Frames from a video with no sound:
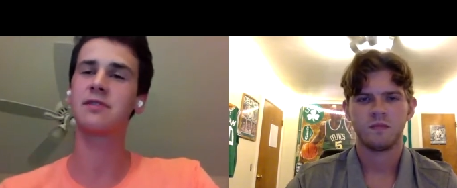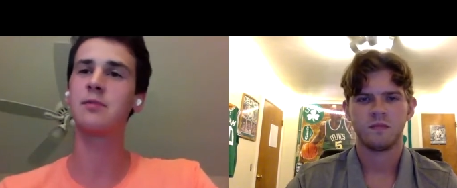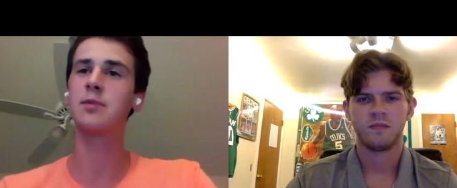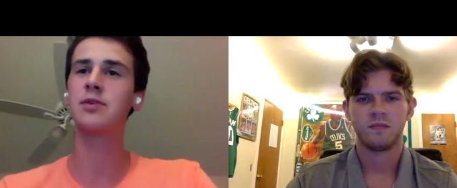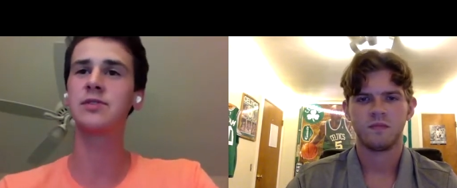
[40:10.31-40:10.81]

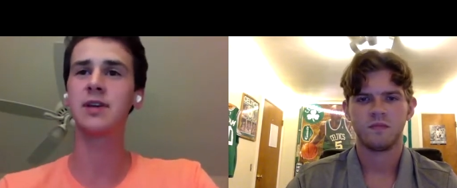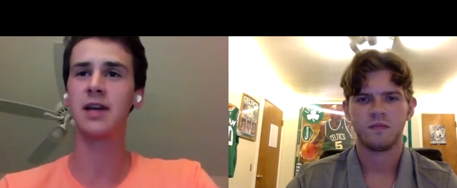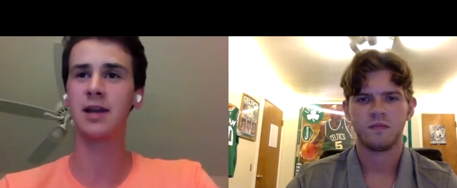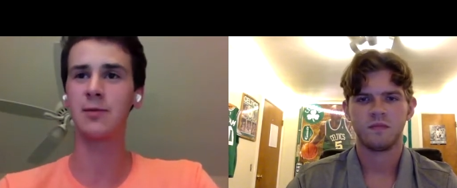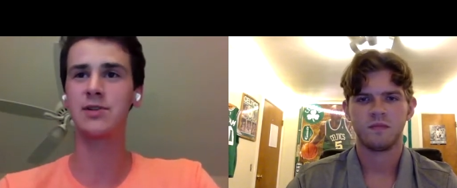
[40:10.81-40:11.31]
Speaker 1: fumbles,
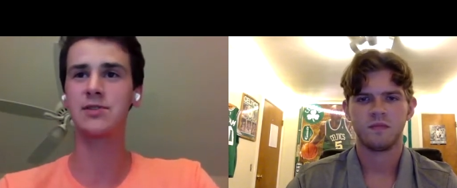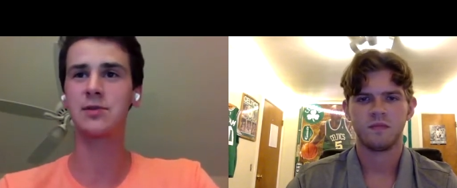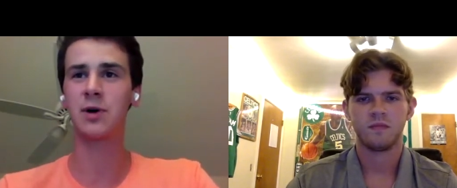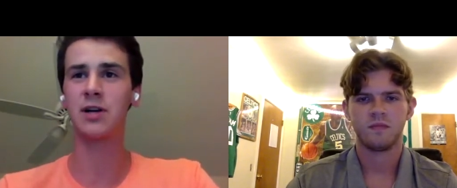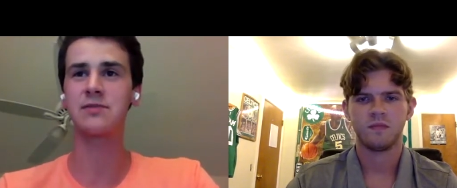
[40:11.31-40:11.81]
and what to
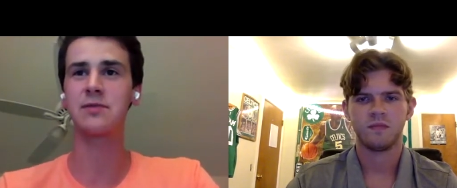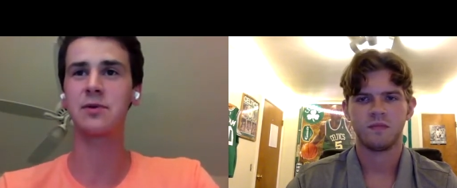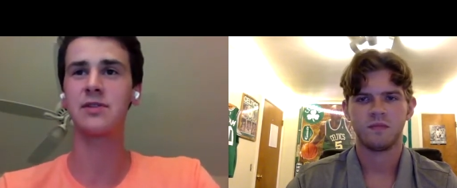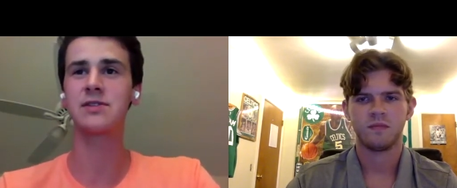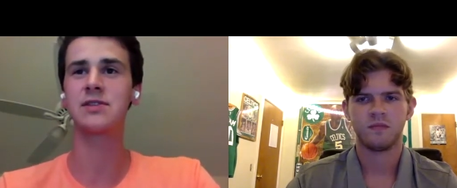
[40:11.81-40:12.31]
watch
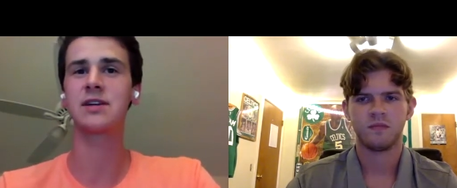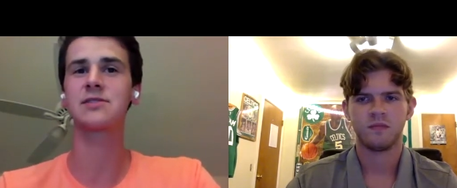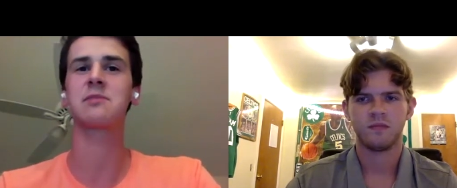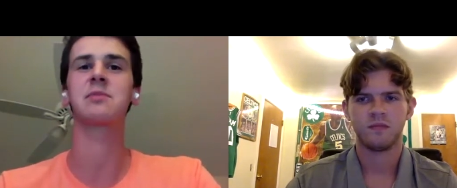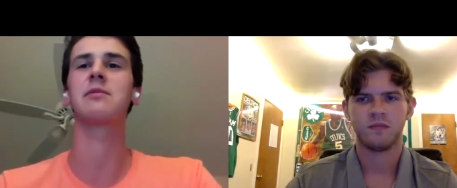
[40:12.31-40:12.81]
for this
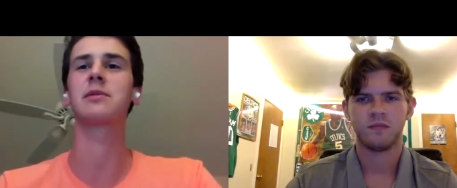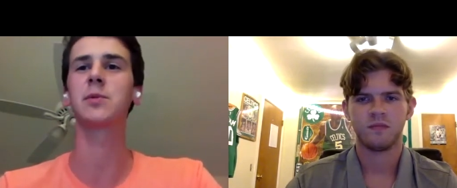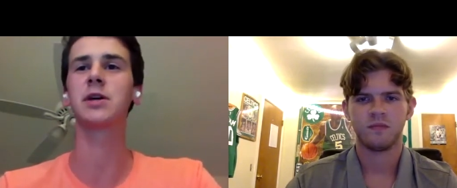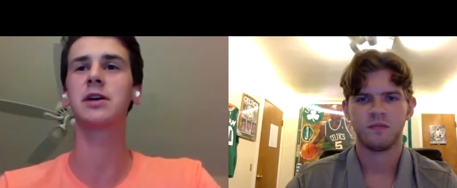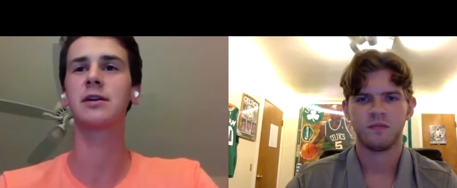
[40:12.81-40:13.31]
next upcoming
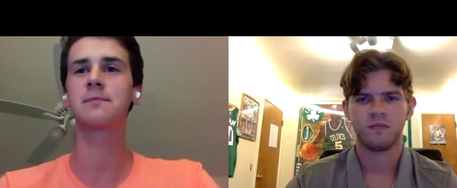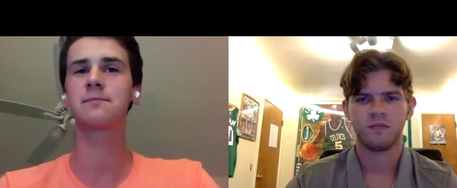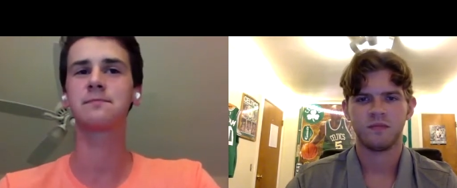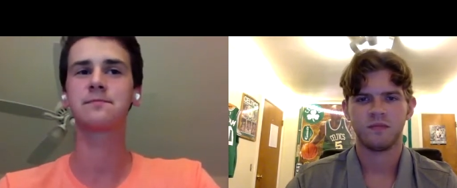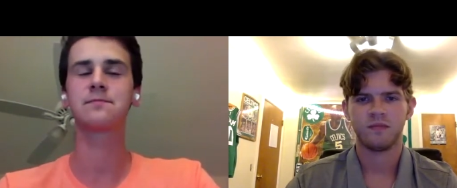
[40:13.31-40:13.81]
week.
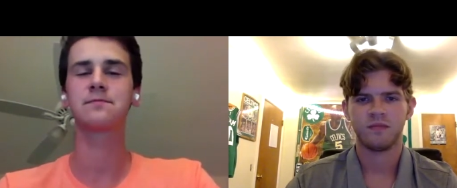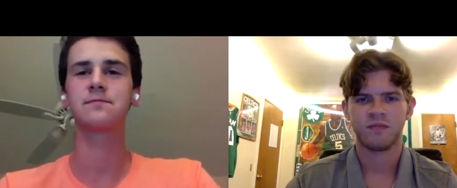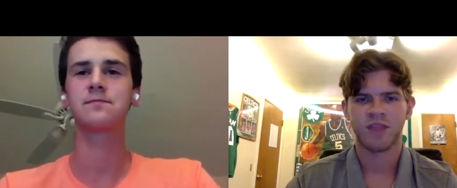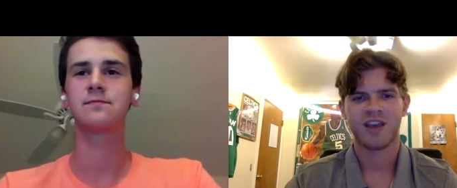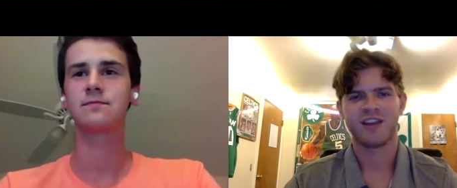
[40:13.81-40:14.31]

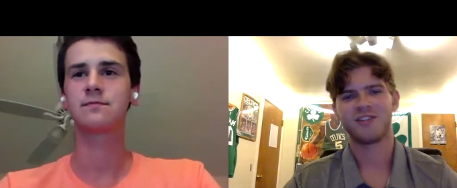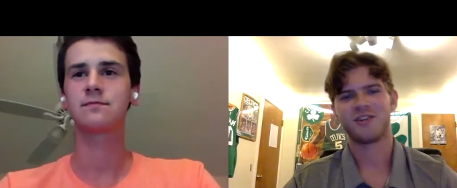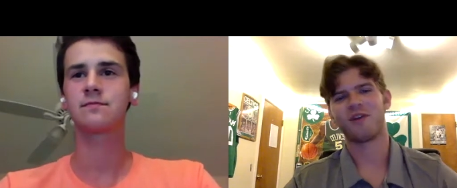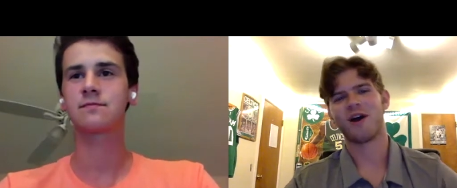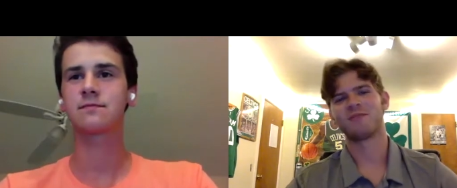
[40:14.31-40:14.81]
Speaker 2: Sure,
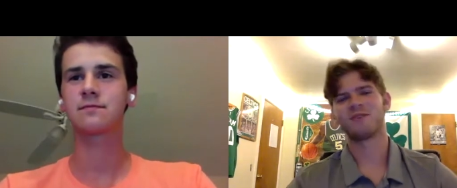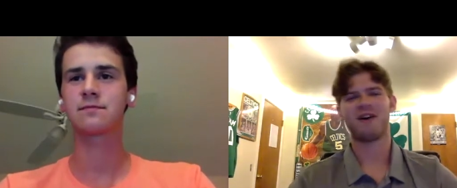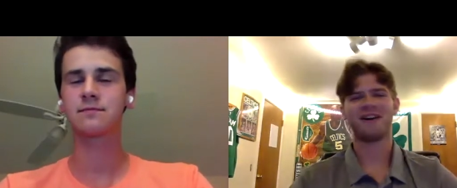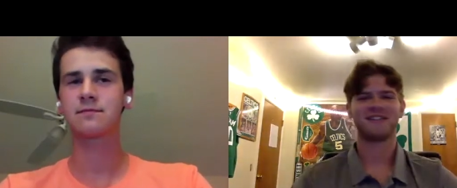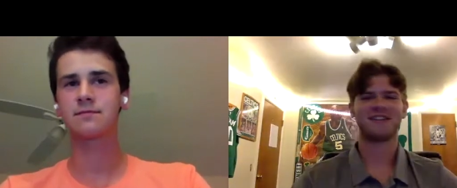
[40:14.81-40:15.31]
Rob. So
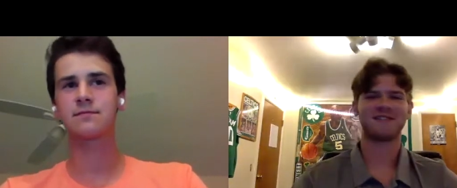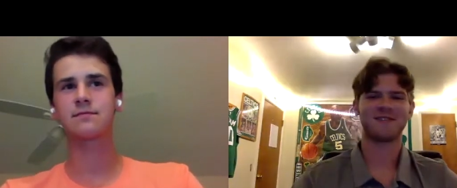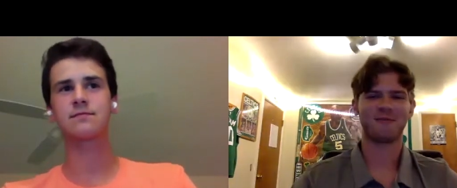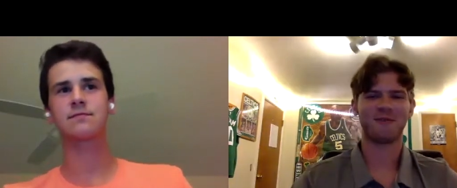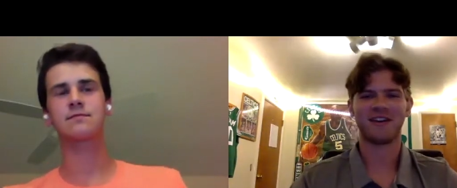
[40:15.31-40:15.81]
my assist of the
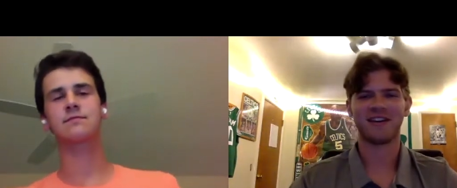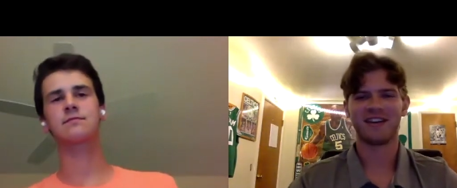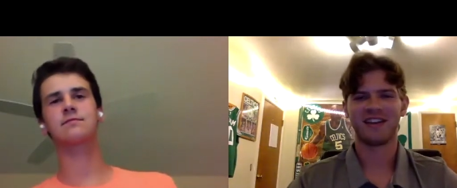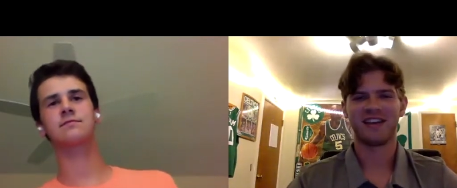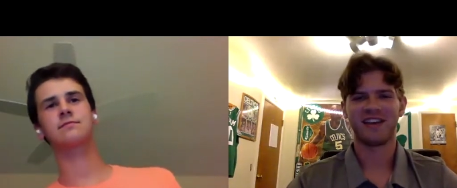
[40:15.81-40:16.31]
week
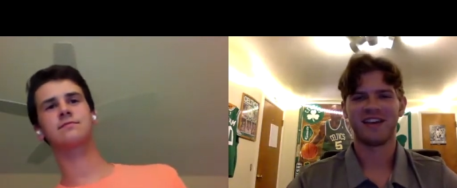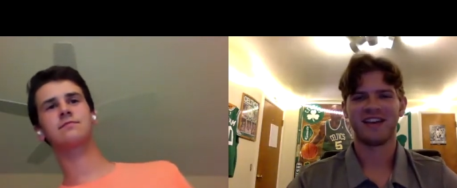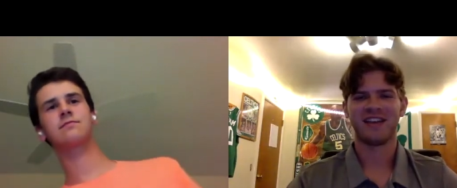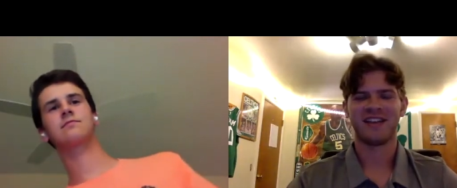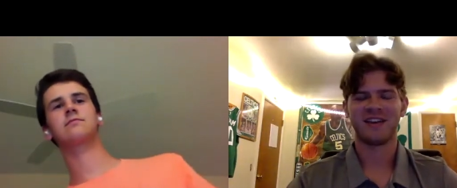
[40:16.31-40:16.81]

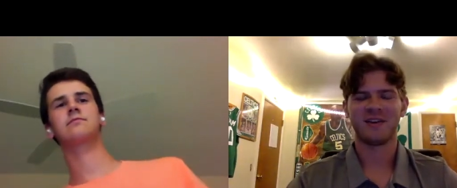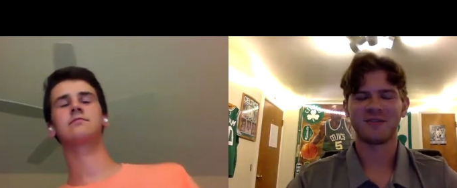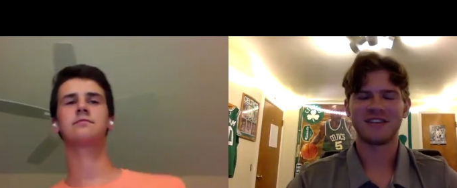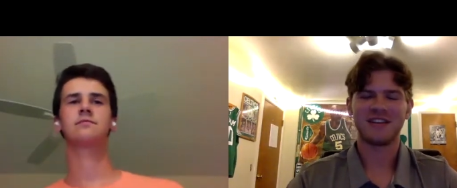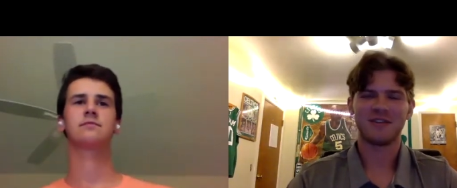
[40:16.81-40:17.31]
goes
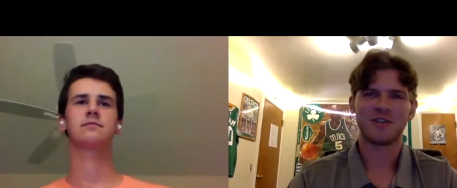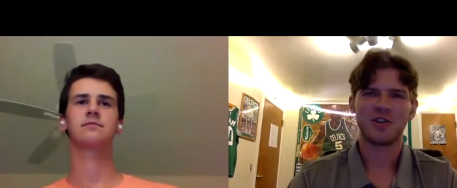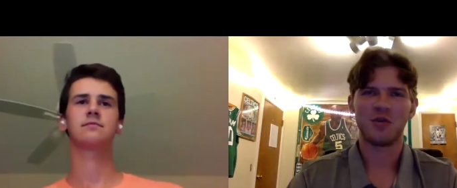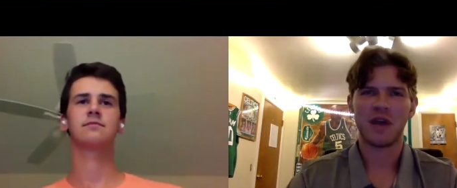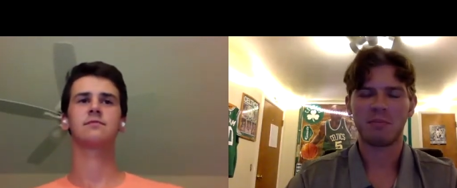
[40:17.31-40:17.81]
neither
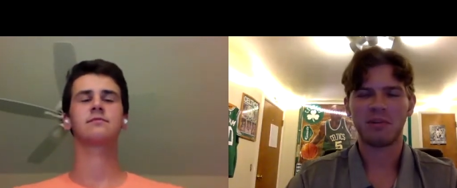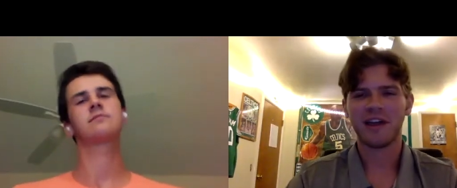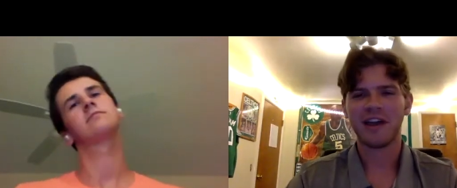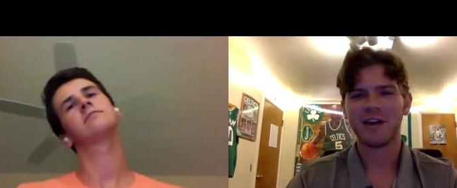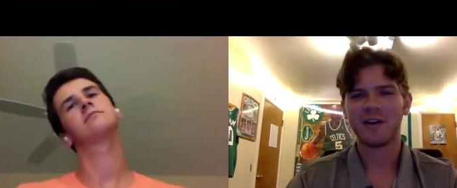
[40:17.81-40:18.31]
to a
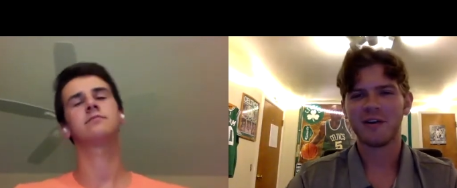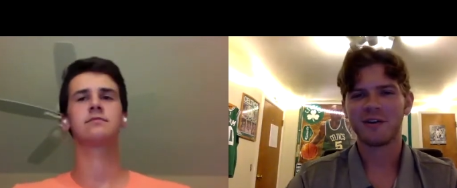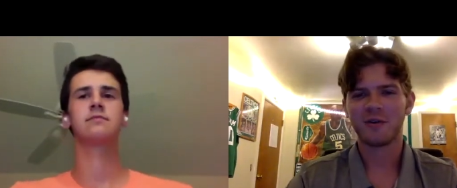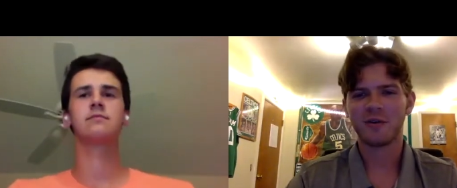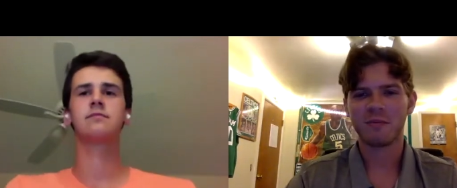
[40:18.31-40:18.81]
player
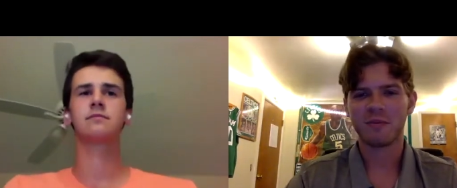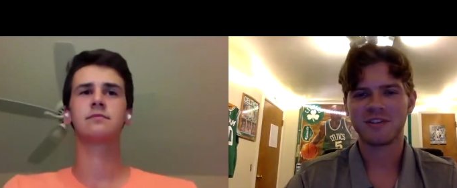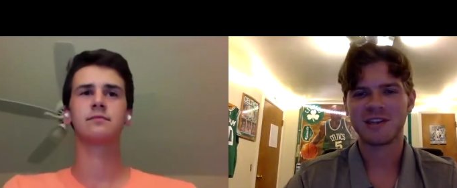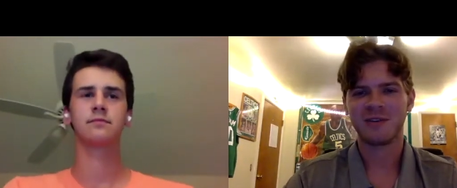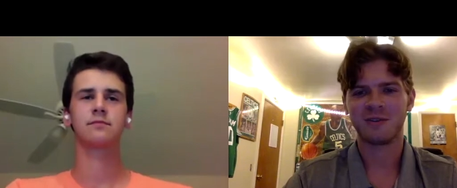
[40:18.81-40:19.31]
nor a
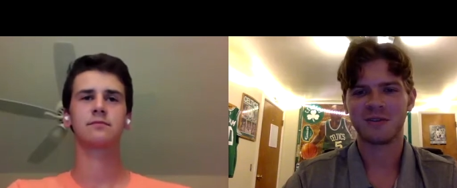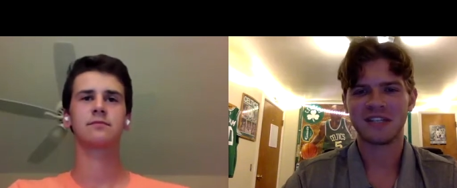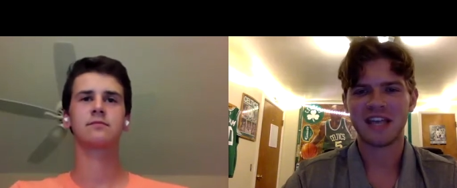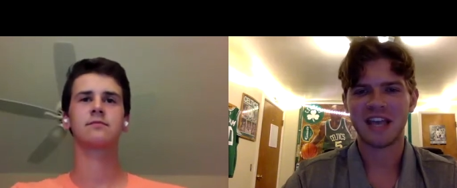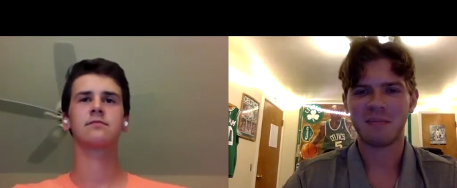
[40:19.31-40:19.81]
particular
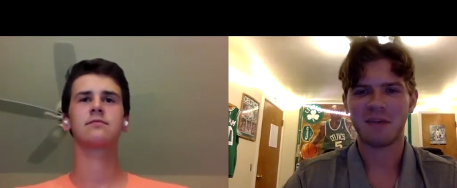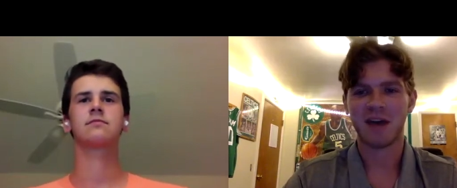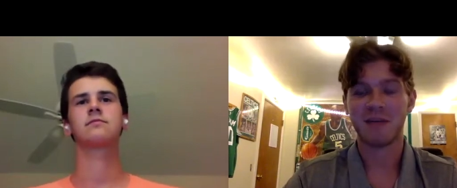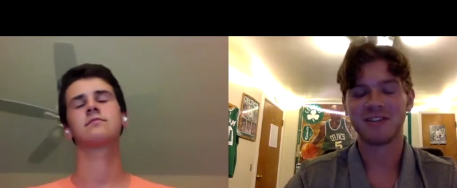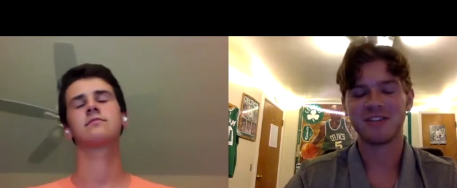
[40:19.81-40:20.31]
team. I'm actually